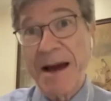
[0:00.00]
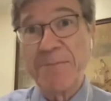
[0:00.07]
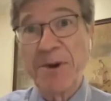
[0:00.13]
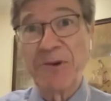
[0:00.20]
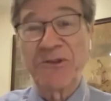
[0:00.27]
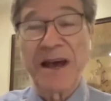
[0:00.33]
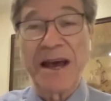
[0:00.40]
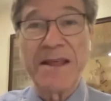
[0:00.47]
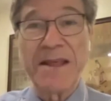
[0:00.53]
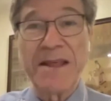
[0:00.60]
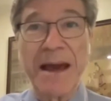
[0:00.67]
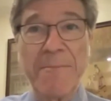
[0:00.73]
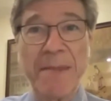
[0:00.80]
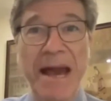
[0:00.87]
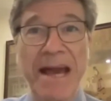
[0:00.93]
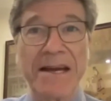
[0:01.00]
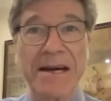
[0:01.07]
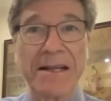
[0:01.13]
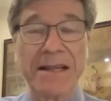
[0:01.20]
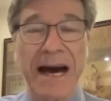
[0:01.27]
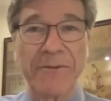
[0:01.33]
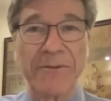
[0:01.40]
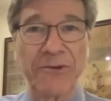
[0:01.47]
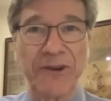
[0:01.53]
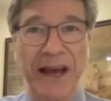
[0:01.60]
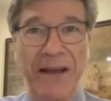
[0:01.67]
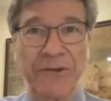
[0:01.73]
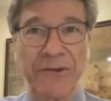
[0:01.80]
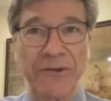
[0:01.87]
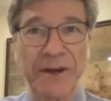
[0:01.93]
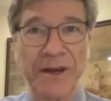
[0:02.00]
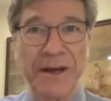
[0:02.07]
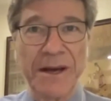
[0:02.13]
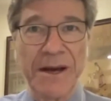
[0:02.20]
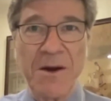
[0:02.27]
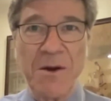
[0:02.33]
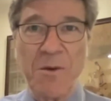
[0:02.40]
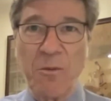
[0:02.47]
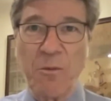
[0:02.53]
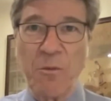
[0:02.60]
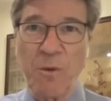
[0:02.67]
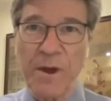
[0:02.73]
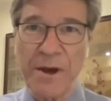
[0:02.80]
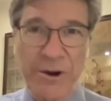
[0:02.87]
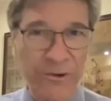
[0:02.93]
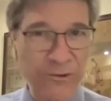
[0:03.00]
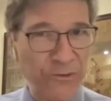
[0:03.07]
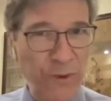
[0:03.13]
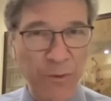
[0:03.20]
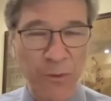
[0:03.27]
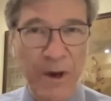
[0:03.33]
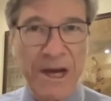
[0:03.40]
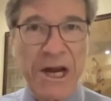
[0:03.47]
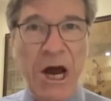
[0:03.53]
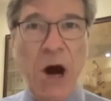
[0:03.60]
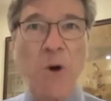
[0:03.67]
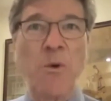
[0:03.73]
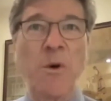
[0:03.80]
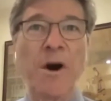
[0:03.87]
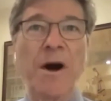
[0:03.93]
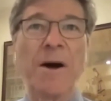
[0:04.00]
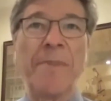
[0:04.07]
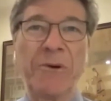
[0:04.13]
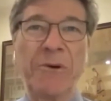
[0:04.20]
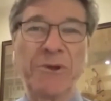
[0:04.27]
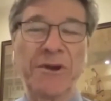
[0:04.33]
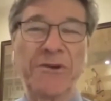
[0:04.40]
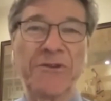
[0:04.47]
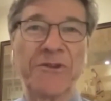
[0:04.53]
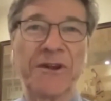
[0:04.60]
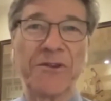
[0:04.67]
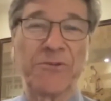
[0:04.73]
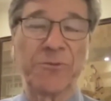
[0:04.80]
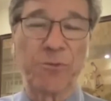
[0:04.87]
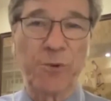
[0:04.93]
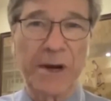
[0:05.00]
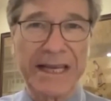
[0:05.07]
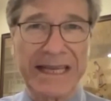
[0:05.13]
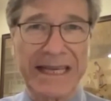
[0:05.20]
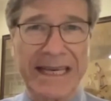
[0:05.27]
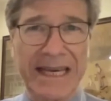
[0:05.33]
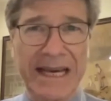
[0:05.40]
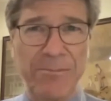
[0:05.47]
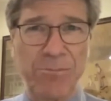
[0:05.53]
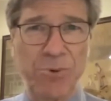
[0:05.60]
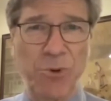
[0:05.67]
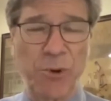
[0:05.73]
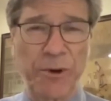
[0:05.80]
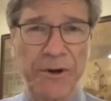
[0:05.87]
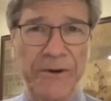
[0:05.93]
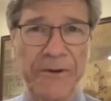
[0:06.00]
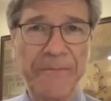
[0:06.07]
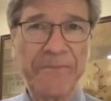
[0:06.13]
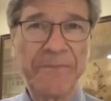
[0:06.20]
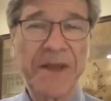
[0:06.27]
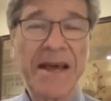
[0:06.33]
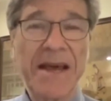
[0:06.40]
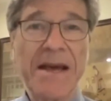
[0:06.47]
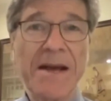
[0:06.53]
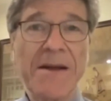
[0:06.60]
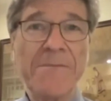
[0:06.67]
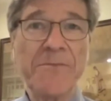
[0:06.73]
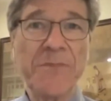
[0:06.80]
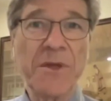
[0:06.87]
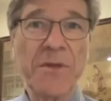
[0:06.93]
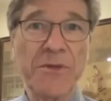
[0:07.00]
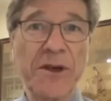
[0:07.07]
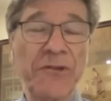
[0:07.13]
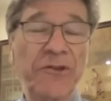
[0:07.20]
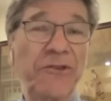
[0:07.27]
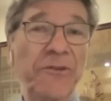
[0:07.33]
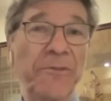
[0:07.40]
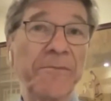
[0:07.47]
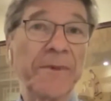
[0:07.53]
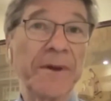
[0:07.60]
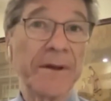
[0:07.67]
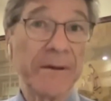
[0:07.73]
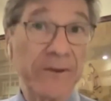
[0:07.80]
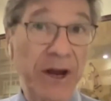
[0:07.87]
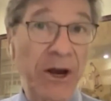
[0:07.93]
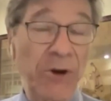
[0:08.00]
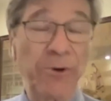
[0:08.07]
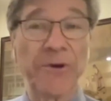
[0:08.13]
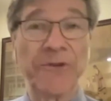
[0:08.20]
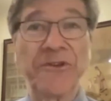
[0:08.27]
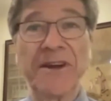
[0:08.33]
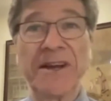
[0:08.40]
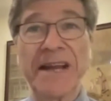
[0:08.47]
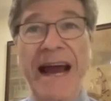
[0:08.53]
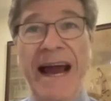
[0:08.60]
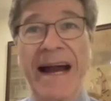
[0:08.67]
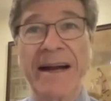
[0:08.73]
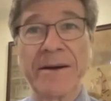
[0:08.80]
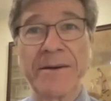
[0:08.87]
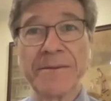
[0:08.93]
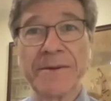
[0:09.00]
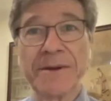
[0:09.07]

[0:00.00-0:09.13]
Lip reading: I must say they make a lot of sense. Here's what we know about this that's really important. This terrorist attack